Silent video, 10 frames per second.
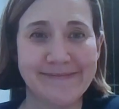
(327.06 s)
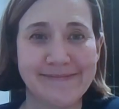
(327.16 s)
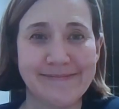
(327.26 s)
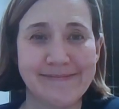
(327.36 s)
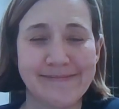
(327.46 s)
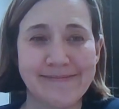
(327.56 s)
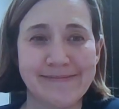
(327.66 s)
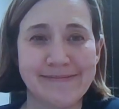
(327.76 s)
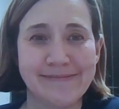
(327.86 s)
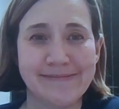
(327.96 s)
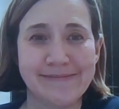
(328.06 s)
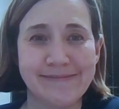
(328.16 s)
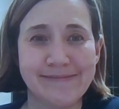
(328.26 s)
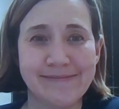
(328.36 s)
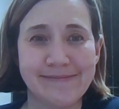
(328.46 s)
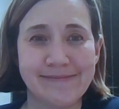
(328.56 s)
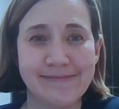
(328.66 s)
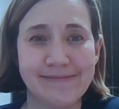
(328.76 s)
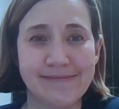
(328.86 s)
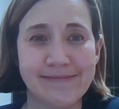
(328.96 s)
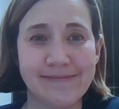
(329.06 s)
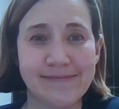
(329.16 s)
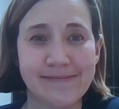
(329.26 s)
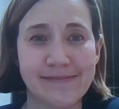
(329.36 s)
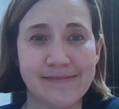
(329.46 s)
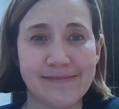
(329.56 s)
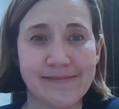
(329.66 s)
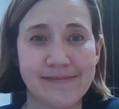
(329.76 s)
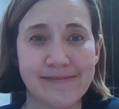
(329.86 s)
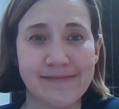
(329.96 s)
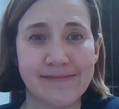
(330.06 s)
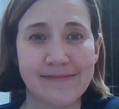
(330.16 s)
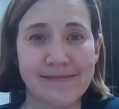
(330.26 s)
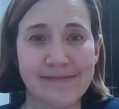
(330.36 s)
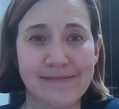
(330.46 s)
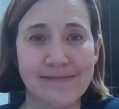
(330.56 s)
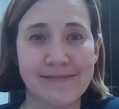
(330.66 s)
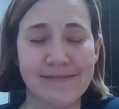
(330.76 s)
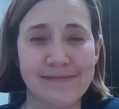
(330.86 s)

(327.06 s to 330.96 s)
(silent)